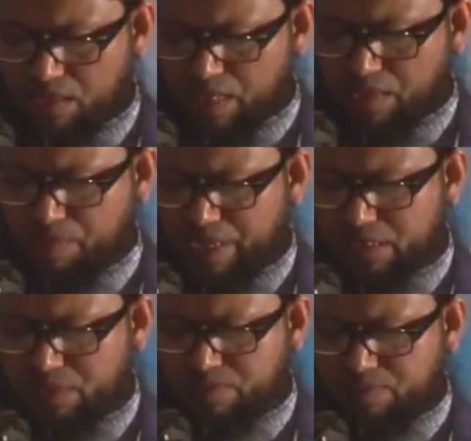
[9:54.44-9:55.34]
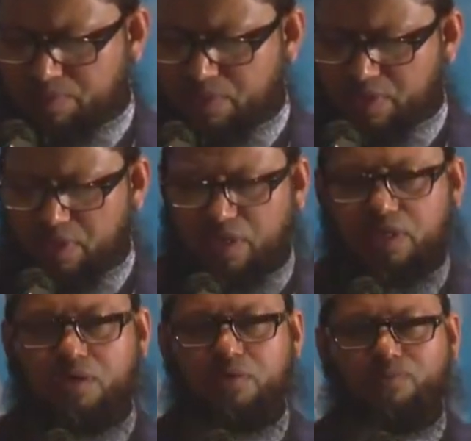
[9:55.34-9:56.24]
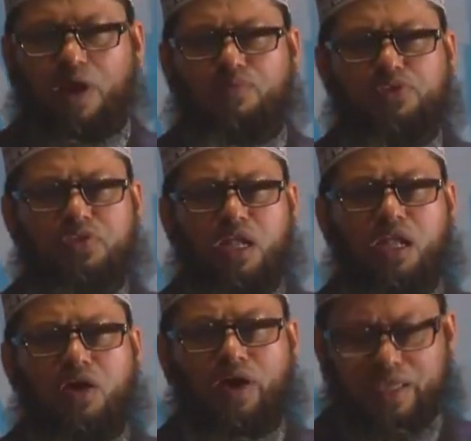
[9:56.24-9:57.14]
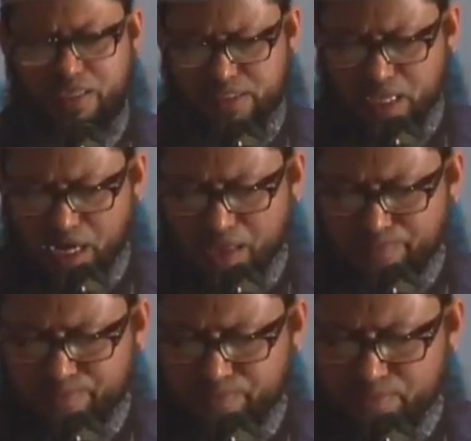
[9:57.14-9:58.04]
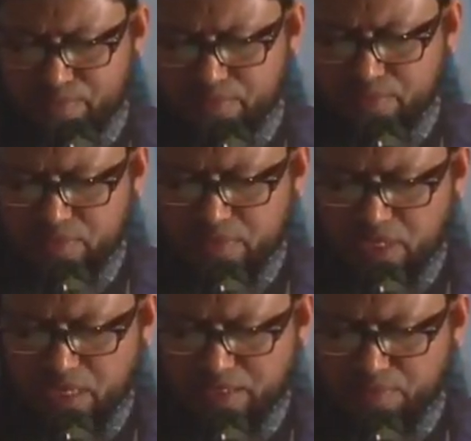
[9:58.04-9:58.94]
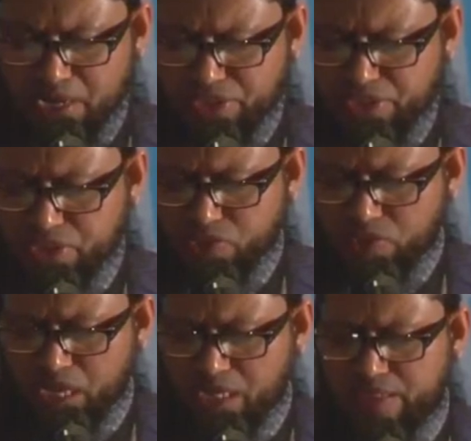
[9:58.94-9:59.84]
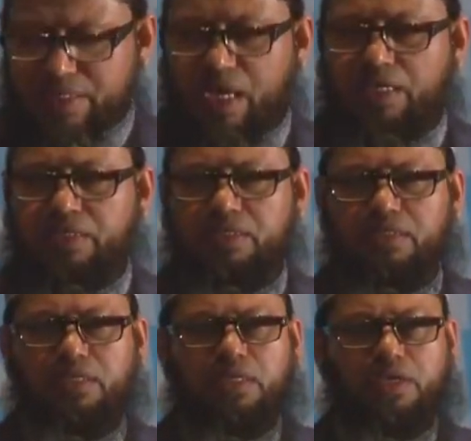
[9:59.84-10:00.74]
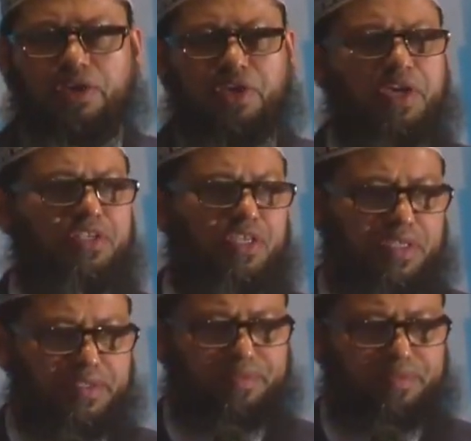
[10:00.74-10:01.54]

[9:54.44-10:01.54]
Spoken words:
That means Prophet sallallahu alaihi wasallam as a mercy to the entire creation.